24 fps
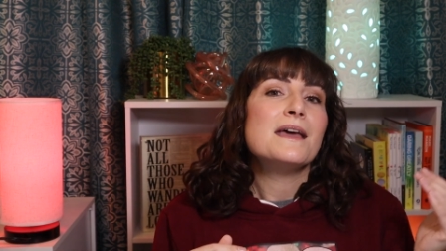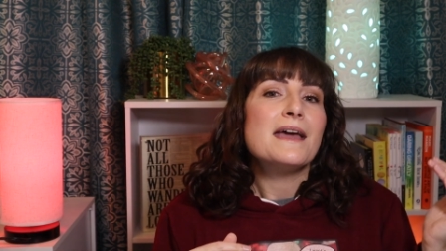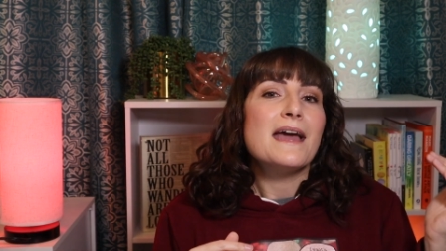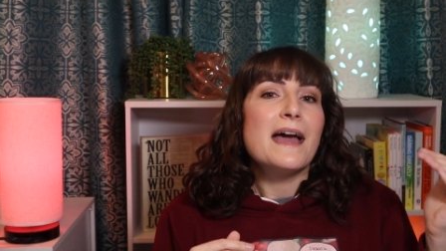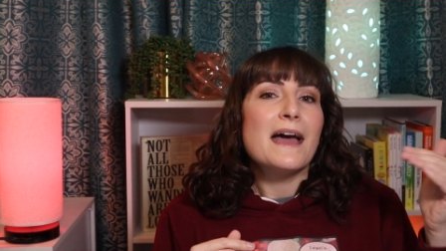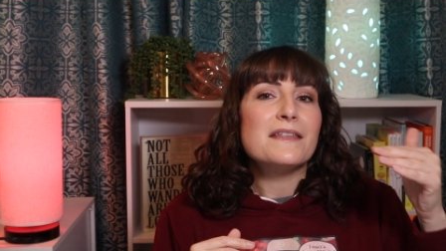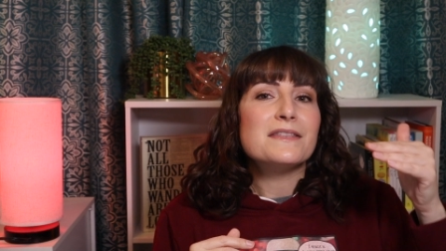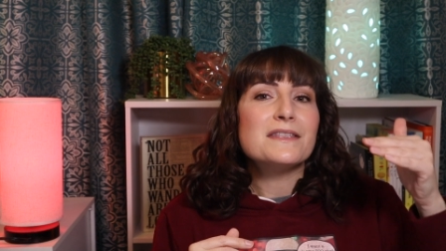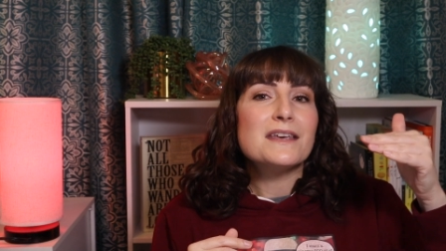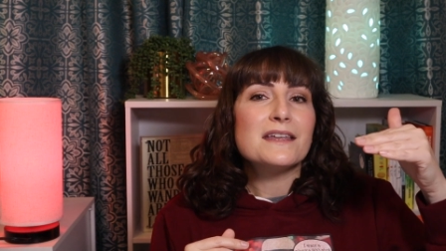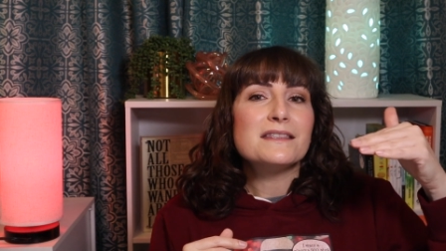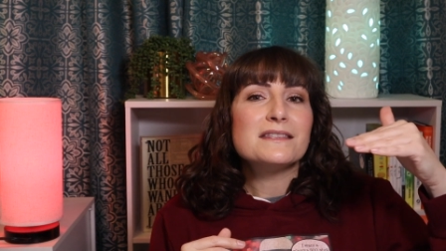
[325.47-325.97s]

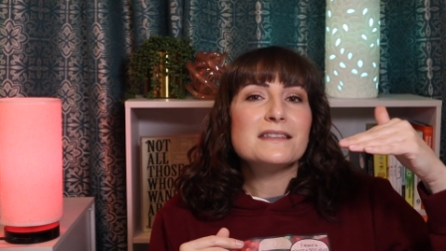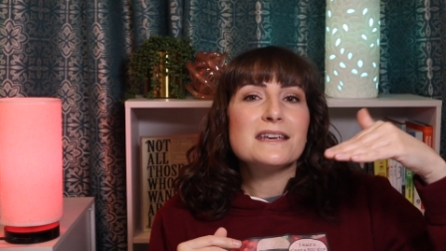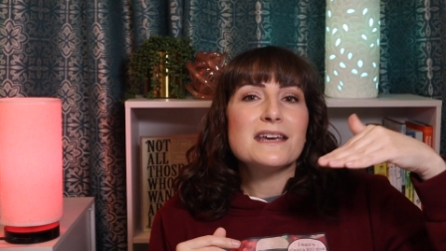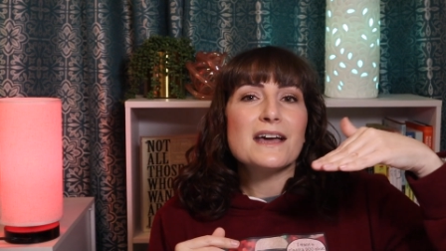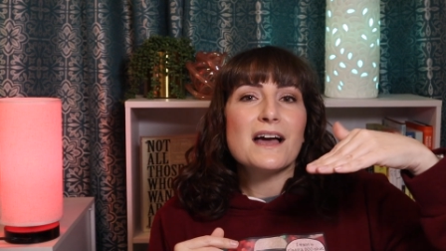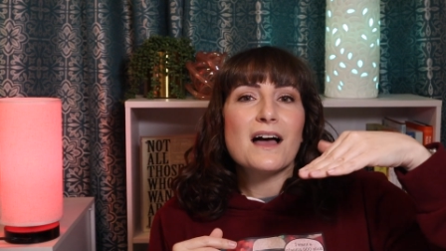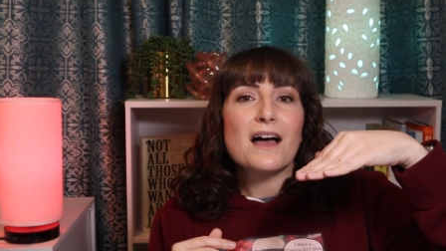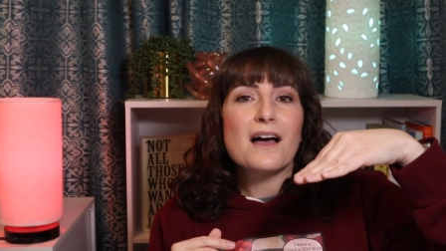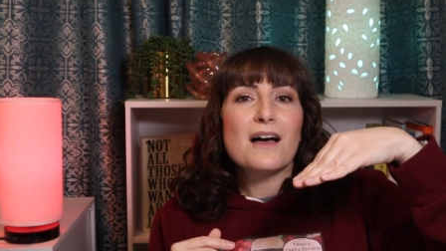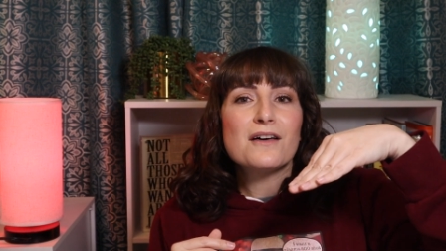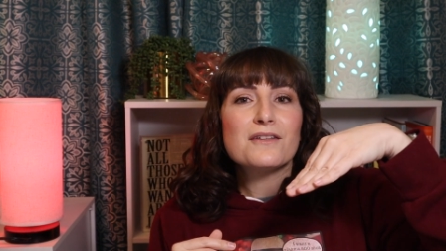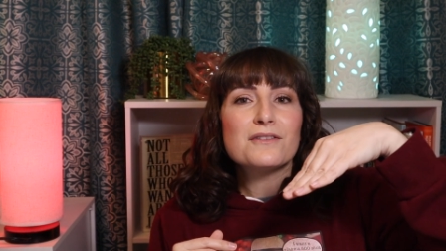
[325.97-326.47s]
And then the
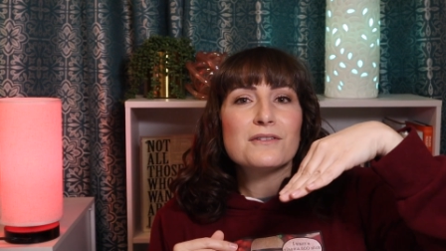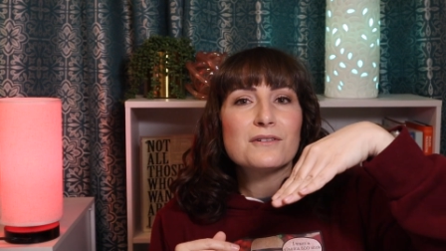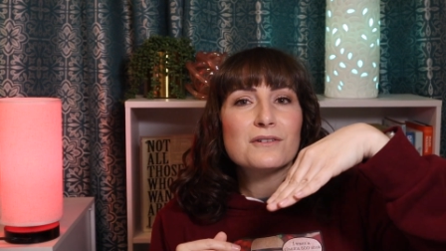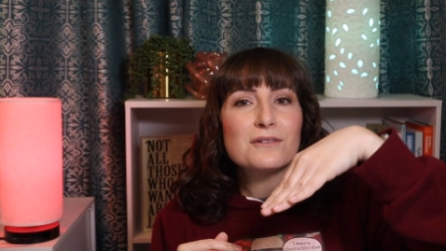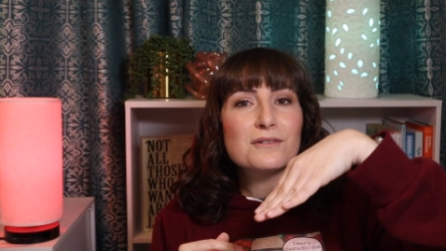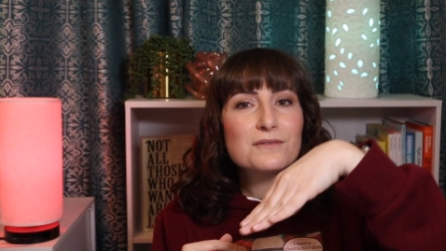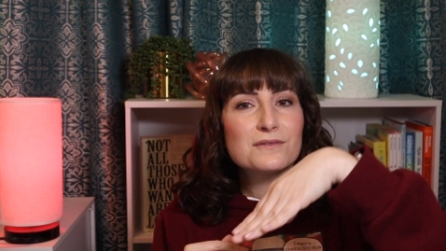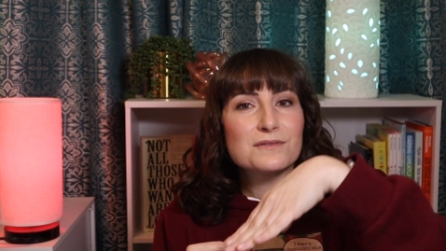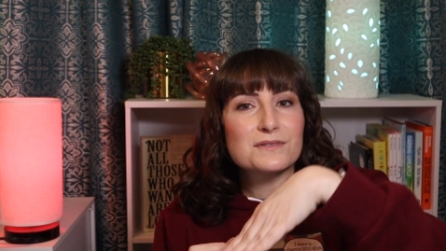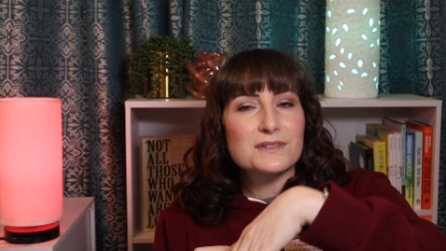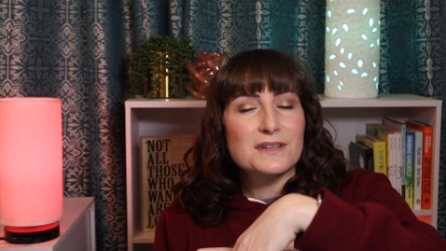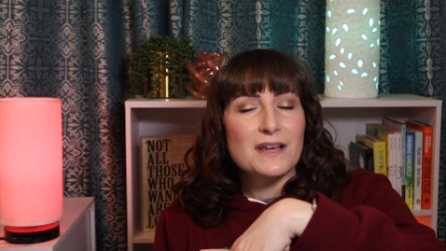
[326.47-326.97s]

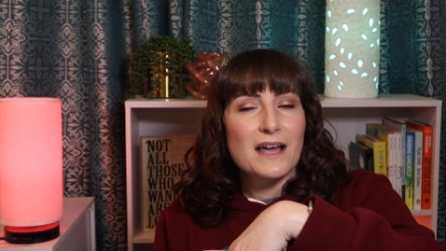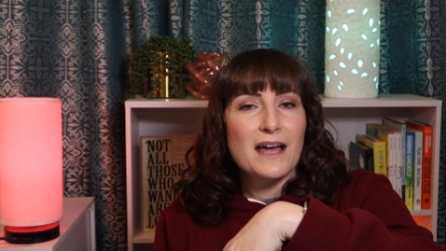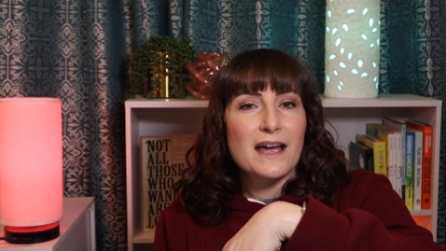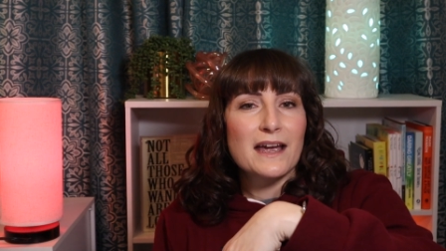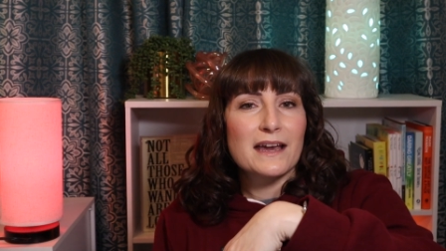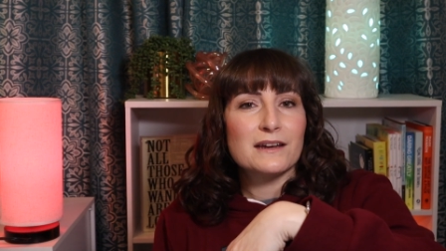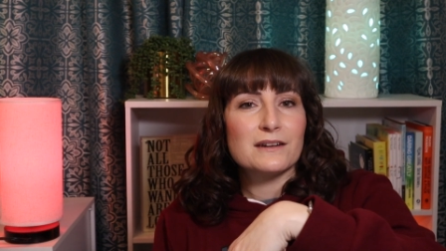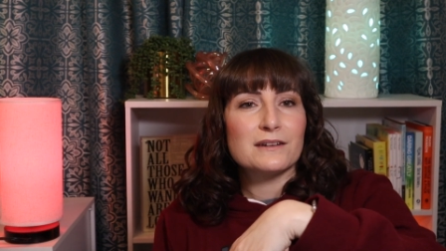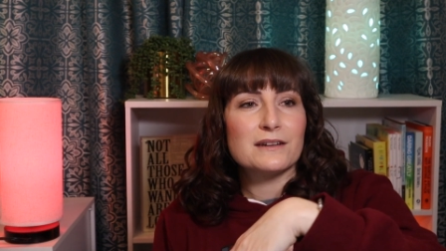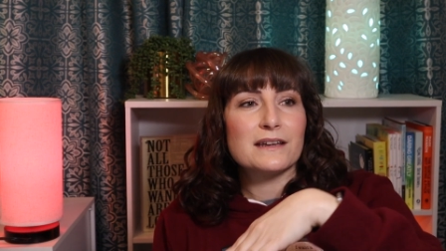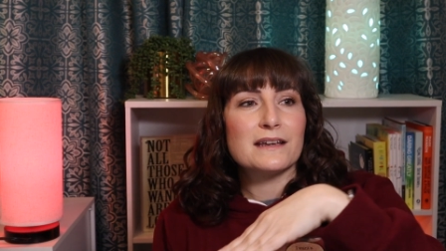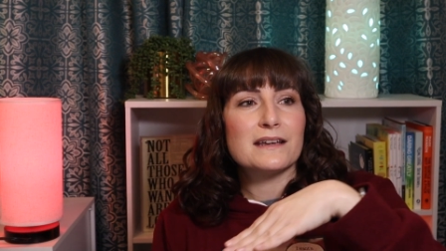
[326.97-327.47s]
other
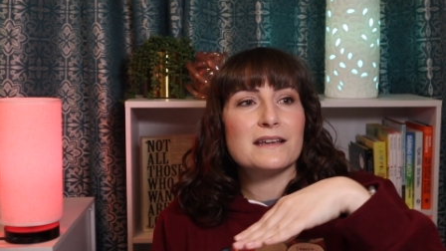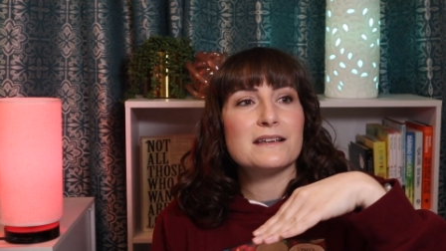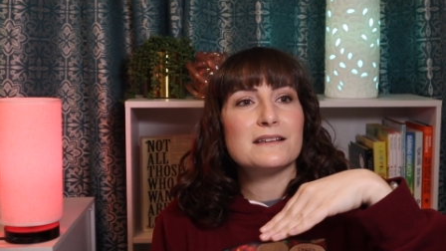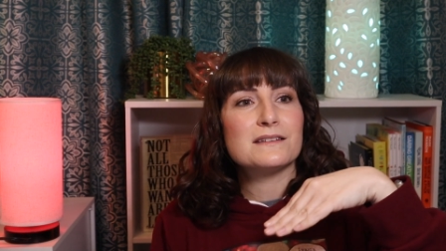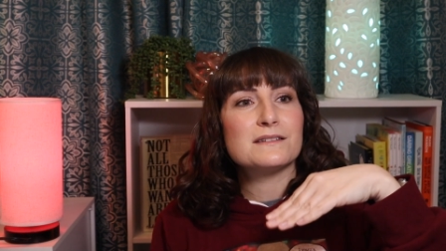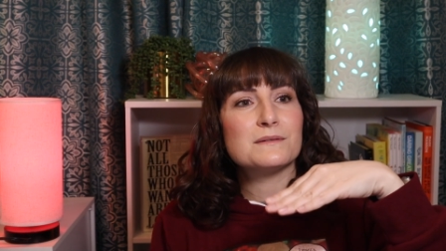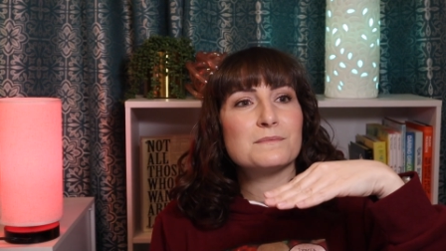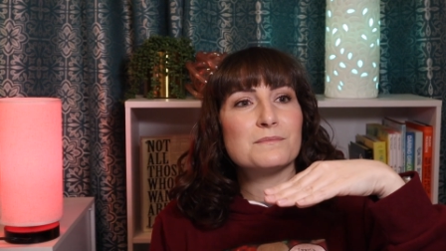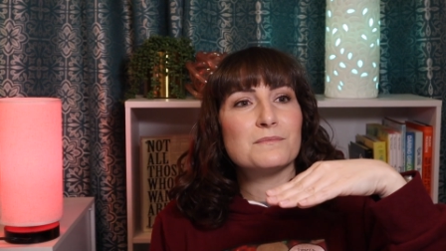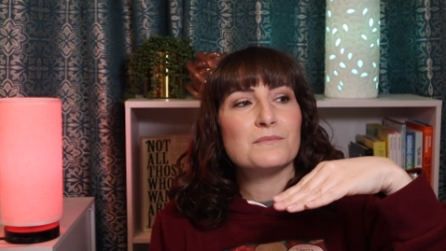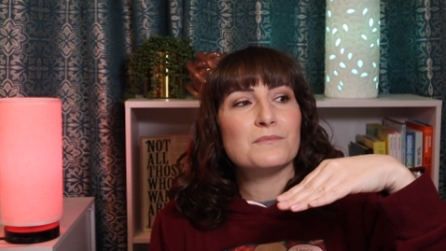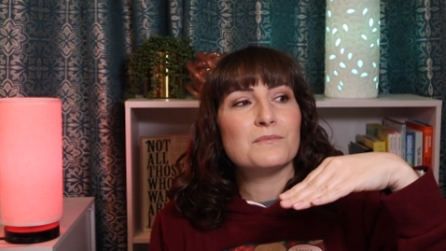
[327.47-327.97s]
side
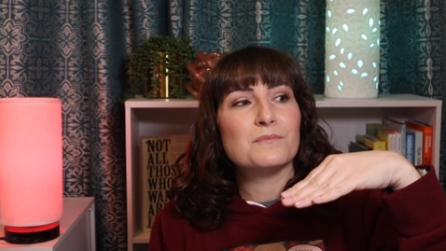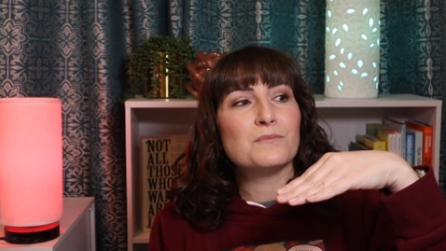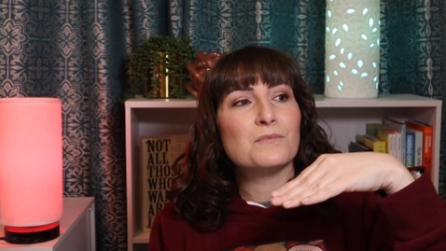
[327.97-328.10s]
is